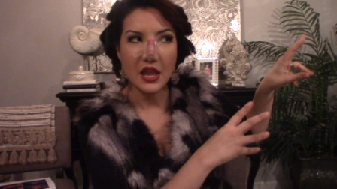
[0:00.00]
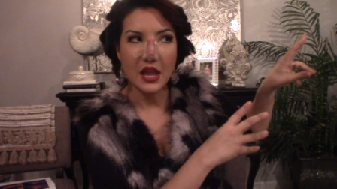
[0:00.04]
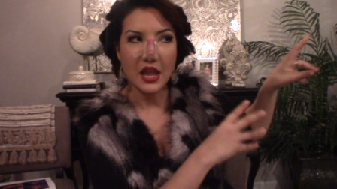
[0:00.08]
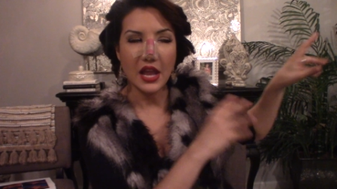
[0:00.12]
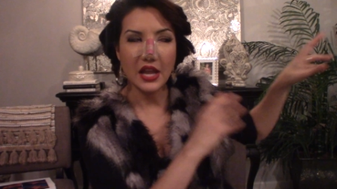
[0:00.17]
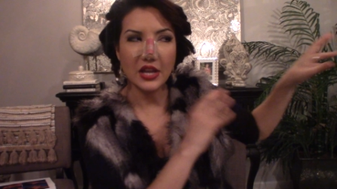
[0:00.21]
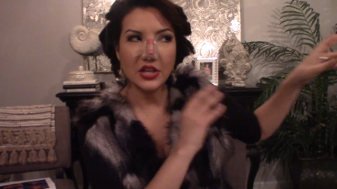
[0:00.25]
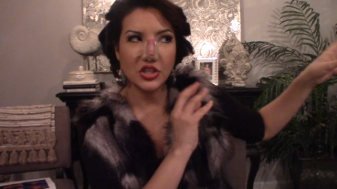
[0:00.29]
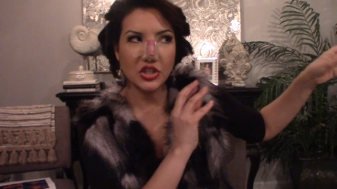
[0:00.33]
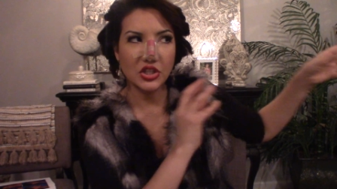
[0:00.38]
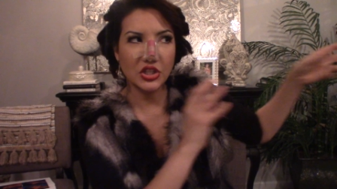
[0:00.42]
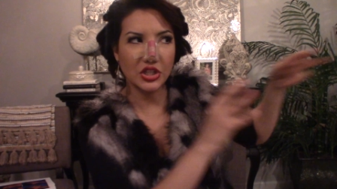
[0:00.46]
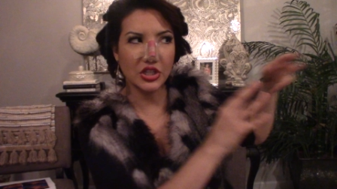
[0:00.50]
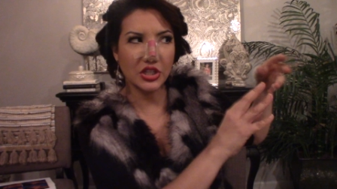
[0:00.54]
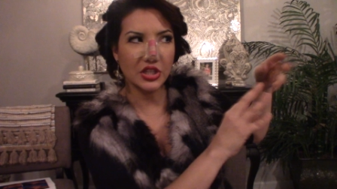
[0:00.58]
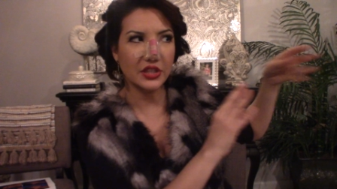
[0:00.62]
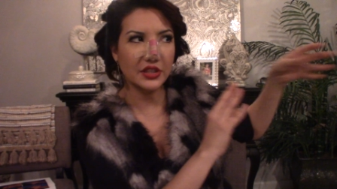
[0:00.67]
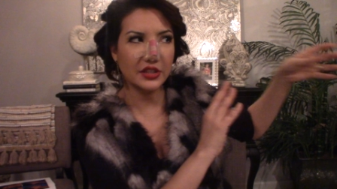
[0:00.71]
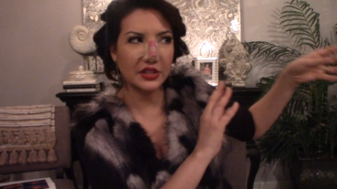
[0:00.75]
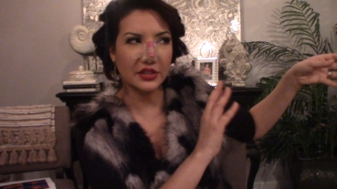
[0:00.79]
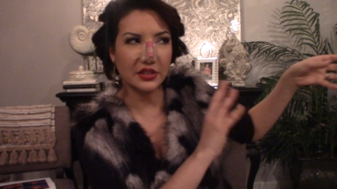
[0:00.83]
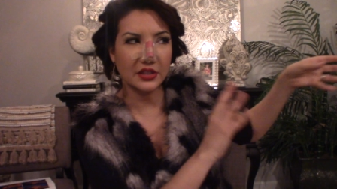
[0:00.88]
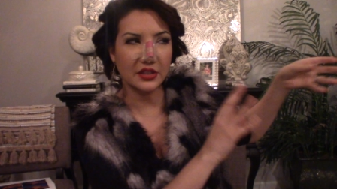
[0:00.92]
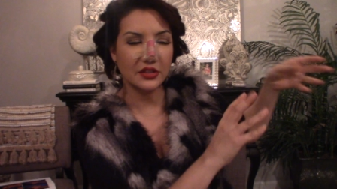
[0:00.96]
And she's
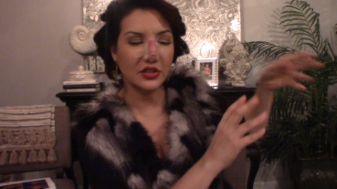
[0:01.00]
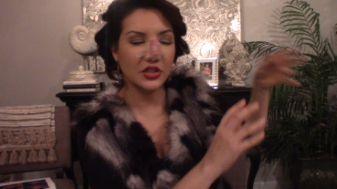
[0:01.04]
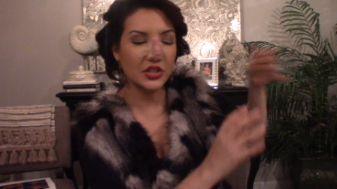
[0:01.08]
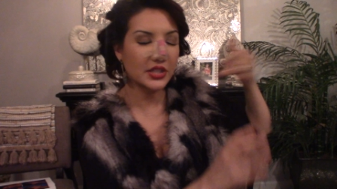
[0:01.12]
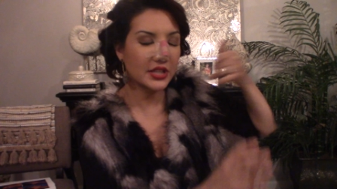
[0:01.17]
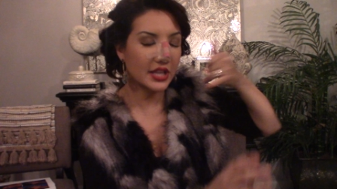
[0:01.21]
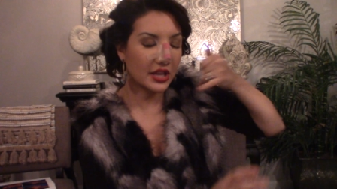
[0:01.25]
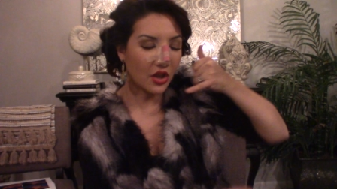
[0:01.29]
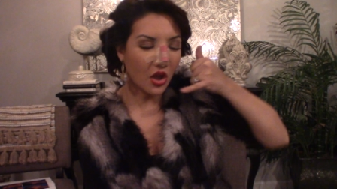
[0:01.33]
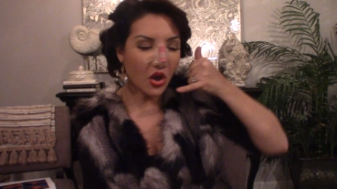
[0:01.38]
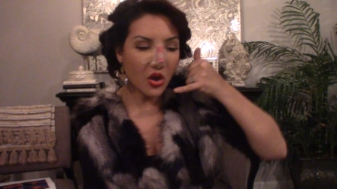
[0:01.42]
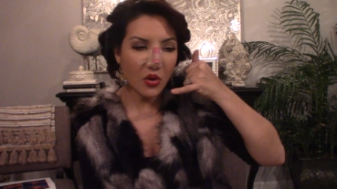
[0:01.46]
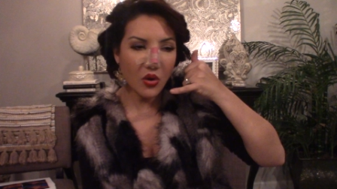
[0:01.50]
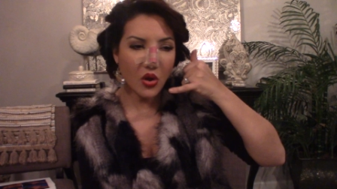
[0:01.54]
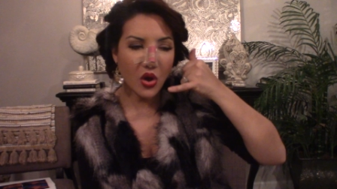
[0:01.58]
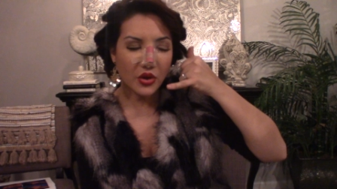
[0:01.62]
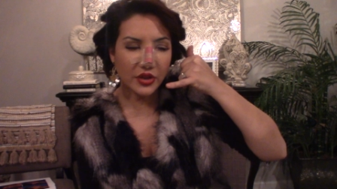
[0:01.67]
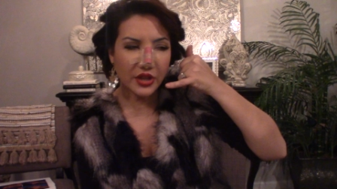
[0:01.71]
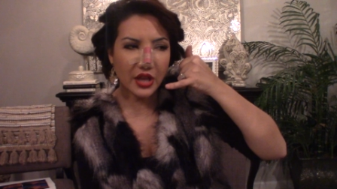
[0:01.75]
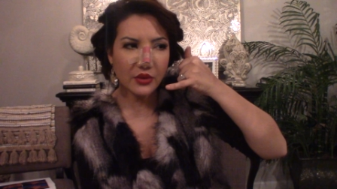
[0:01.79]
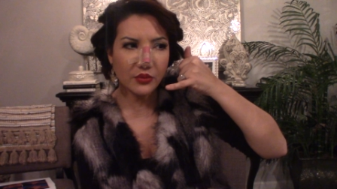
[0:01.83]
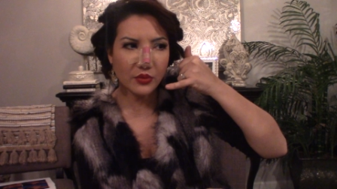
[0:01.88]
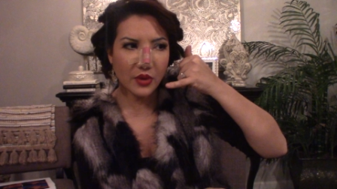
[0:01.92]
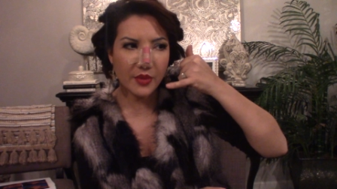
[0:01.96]
like, oh, hold
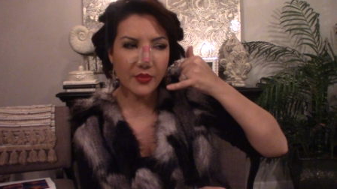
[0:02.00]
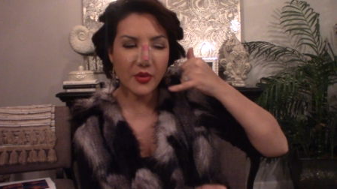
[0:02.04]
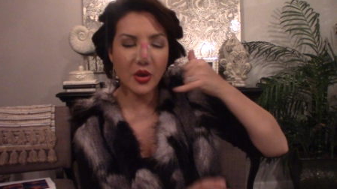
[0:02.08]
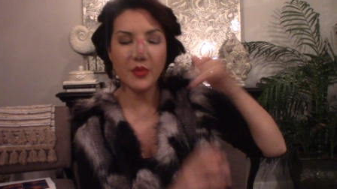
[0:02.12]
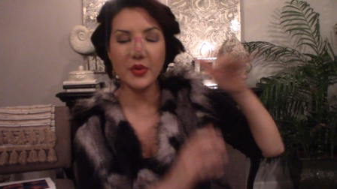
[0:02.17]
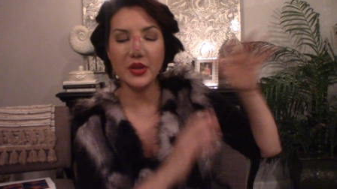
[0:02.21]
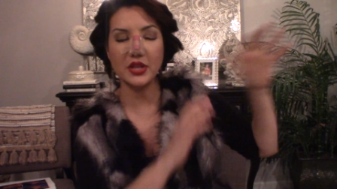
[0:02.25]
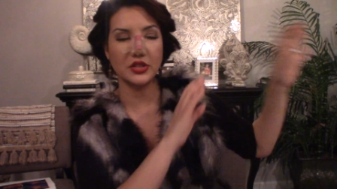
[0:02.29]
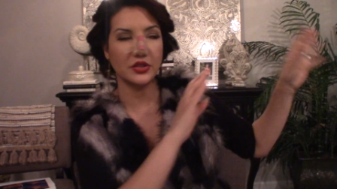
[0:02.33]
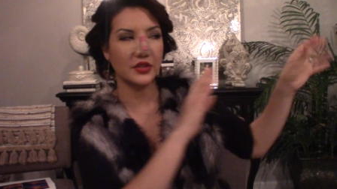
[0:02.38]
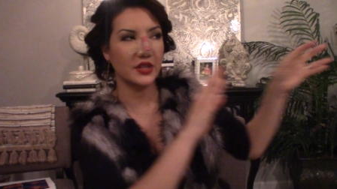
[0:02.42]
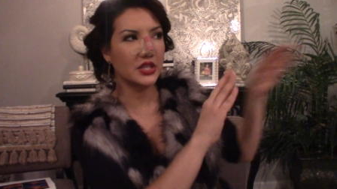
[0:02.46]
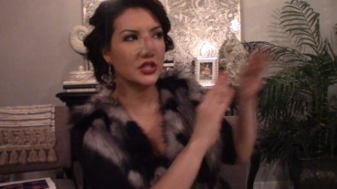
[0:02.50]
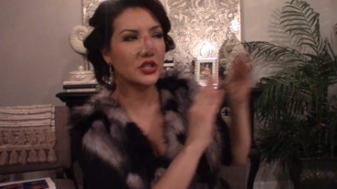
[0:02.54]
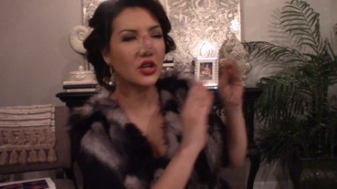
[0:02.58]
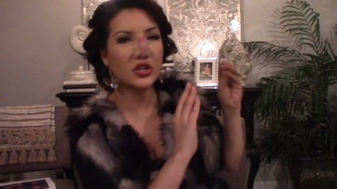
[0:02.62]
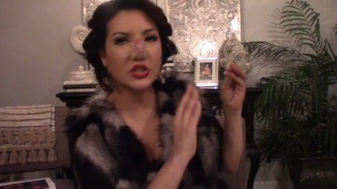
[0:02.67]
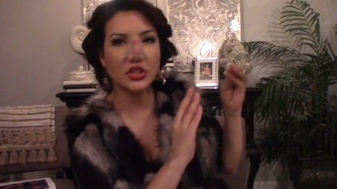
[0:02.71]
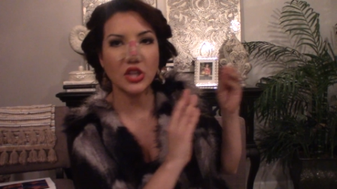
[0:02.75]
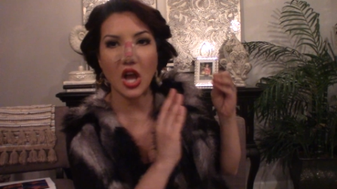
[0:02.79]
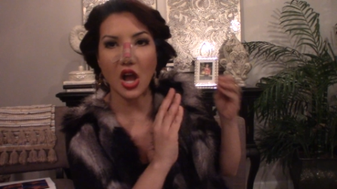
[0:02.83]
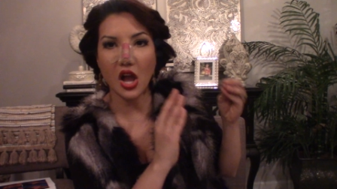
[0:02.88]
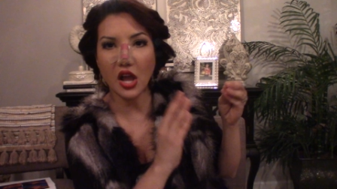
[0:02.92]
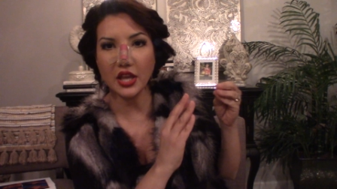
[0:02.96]
on one moment. So they start
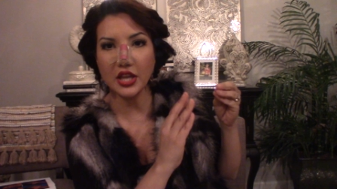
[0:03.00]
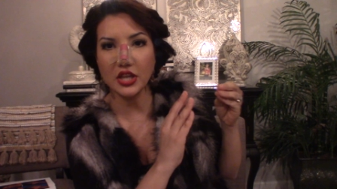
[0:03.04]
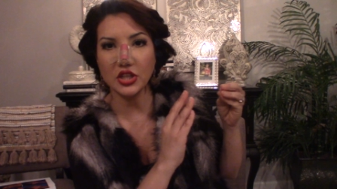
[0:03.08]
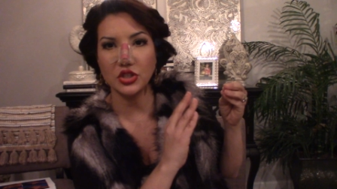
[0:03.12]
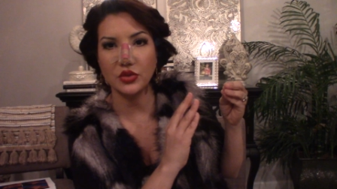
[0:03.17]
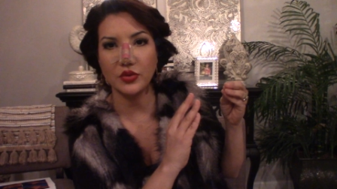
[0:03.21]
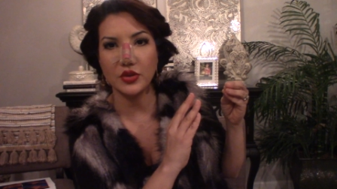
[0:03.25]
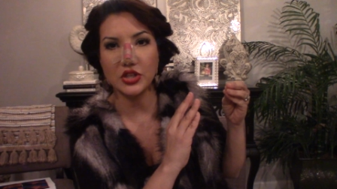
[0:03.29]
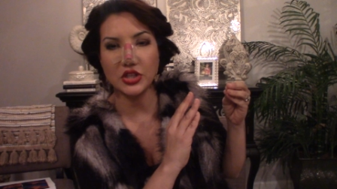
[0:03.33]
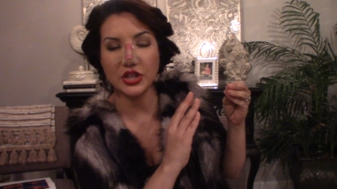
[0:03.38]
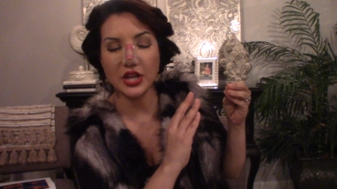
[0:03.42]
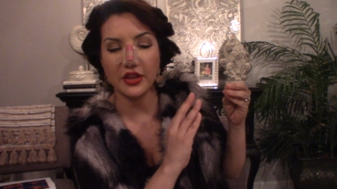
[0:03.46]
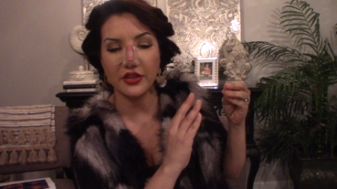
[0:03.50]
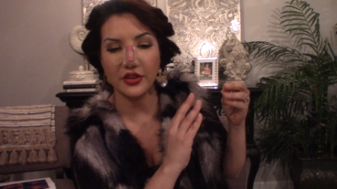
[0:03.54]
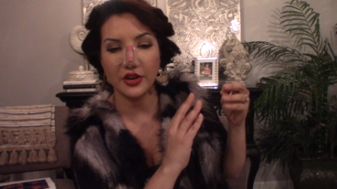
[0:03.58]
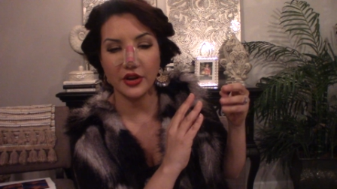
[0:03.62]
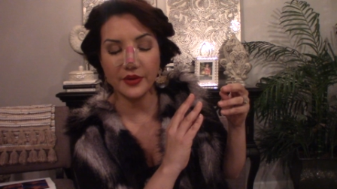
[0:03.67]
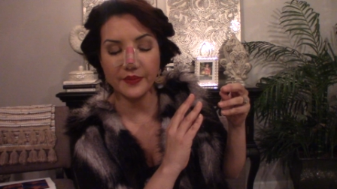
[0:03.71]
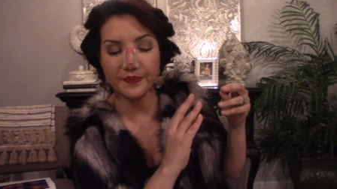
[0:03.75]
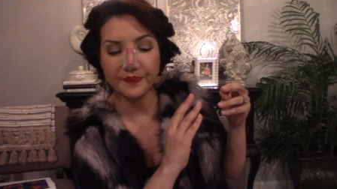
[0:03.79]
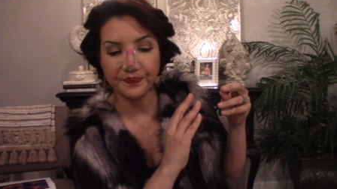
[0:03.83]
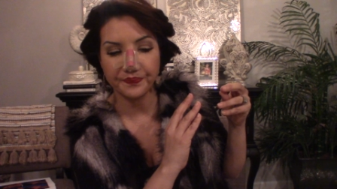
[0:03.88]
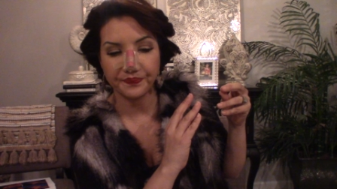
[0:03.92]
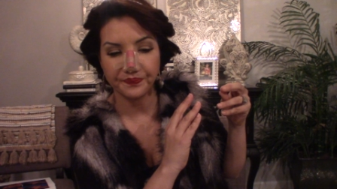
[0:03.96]
talking to each
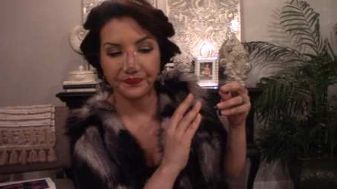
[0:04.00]
other.